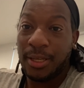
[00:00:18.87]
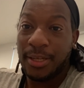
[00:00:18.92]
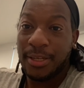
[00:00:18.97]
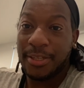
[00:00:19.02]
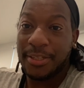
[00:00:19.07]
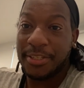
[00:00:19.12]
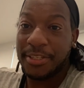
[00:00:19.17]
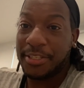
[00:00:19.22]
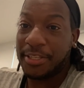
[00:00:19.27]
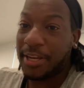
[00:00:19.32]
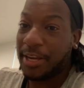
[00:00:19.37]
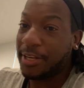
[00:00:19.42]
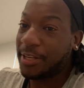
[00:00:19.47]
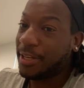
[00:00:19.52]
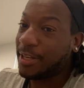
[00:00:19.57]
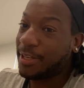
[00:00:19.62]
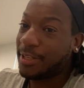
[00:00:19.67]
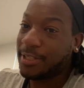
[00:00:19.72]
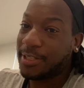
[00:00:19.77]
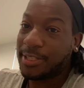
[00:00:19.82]

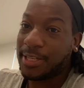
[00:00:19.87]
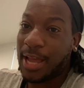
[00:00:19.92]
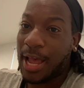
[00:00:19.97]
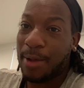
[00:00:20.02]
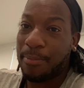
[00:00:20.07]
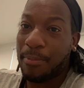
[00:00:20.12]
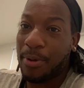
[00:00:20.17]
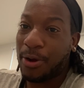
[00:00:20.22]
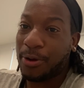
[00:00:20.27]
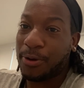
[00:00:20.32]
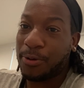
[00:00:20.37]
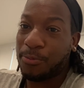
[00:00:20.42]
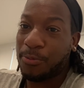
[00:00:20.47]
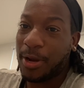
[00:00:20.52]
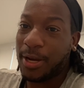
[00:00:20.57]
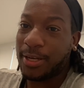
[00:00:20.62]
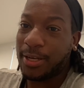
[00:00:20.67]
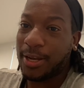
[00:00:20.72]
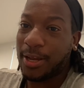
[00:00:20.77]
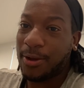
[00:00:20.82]
studying the stock market
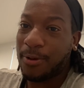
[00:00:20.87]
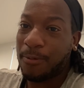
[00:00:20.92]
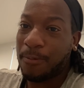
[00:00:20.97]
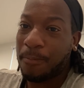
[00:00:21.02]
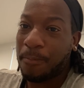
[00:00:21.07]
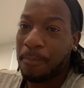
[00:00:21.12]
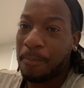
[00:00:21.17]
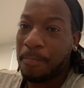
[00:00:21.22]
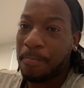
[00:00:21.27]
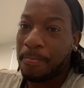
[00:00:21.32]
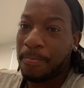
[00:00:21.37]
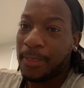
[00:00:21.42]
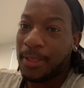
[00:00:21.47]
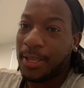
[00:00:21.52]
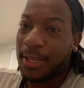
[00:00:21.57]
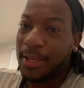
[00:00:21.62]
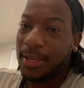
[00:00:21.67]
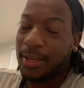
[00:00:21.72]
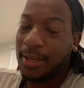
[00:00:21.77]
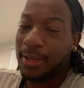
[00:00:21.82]
right now,
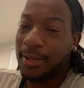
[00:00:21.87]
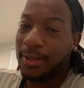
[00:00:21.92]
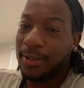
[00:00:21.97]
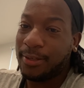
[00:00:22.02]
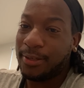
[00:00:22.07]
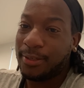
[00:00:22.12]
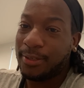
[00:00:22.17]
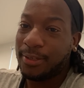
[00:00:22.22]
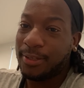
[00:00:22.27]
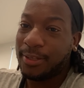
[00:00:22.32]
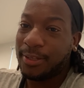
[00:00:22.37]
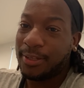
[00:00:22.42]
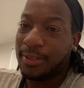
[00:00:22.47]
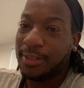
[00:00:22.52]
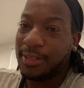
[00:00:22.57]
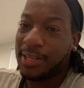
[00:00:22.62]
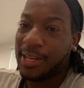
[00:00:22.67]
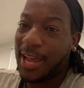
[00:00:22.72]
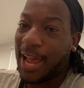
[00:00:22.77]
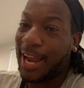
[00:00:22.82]
and
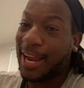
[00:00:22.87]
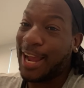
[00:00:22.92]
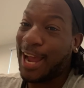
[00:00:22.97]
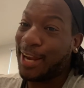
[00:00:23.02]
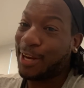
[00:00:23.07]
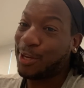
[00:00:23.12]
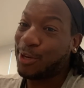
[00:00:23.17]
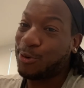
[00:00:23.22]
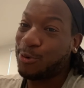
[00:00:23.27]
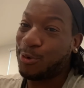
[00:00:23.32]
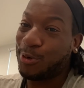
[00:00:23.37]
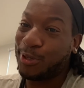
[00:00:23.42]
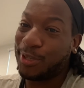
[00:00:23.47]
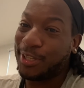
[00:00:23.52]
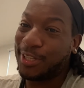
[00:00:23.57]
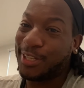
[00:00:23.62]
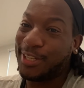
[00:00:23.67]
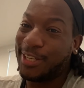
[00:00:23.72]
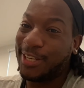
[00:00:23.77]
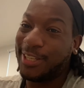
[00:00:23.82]
I got a
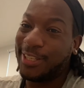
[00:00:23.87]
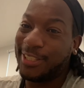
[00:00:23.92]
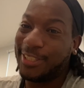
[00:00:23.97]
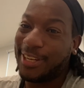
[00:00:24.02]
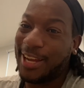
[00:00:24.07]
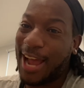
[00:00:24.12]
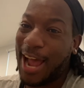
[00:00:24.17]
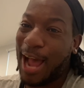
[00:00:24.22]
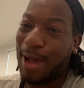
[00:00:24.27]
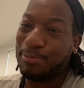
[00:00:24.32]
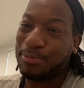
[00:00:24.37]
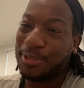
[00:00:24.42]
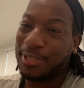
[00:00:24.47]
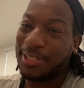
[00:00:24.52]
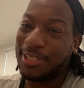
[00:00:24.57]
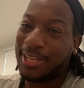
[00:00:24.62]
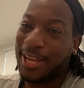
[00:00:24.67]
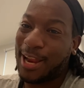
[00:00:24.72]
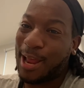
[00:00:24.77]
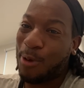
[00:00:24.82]
good
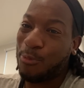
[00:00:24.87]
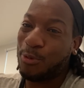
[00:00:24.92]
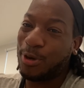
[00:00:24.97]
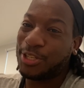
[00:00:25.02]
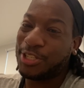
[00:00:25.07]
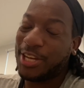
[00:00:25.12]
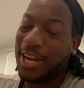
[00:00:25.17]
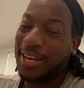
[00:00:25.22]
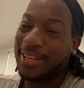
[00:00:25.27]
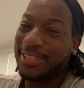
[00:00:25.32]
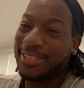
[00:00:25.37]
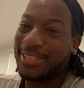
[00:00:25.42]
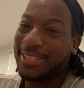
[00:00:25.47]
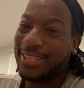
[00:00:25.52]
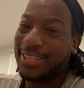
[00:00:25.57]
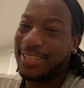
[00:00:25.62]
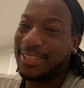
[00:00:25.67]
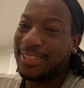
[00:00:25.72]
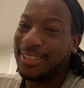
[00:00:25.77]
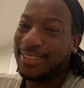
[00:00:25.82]
options that I want y'all to
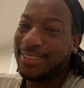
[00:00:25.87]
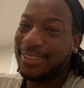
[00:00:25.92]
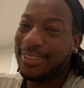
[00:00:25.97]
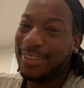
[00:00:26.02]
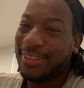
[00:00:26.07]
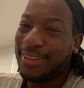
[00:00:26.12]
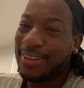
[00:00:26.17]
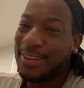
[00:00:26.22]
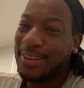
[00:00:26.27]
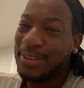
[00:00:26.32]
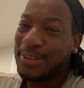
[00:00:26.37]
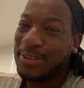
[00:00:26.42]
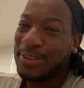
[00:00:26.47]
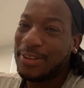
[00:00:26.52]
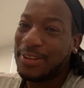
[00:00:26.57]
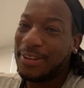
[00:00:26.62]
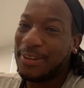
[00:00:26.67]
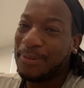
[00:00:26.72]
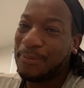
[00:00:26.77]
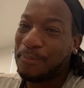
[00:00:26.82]
see.
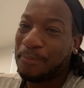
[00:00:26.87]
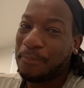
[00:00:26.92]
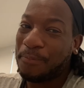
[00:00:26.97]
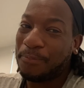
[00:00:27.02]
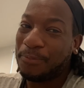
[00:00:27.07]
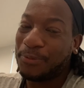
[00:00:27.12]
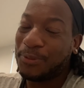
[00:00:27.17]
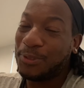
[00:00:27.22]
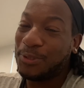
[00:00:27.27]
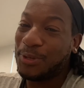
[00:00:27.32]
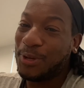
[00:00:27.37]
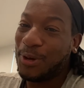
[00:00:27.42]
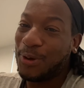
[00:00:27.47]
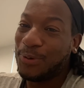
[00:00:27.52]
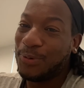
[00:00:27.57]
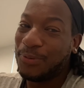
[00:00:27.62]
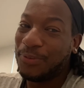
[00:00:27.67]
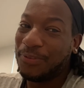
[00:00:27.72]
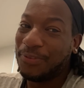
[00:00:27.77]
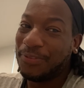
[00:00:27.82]

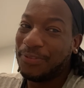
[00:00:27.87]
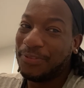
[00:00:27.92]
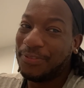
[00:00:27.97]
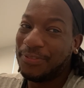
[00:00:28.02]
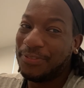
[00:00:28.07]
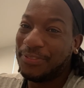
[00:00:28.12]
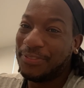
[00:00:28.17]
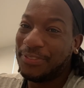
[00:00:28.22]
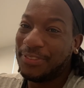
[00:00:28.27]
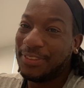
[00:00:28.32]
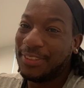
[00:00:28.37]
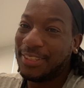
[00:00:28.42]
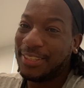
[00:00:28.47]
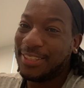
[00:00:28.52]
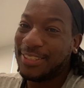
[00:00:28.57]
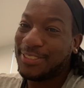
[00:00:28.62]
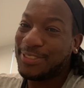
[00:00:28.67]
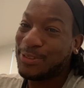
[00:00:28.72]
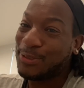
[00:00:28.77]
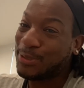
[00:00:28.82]
So
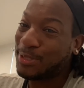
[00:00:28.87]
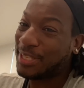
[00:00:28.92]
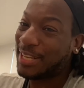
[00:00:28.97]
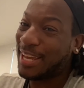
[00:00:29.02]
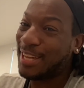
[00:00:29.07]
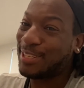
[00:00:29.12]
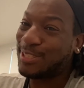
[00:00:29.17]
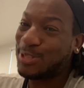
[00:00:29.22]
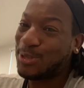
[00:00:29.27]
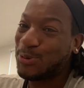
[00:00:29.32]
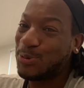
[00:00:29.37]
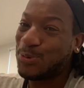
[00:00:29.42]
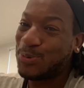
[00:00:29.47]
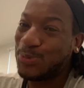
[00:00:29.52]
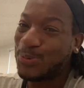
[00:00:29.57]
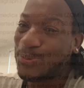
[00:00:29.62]
stay tuned.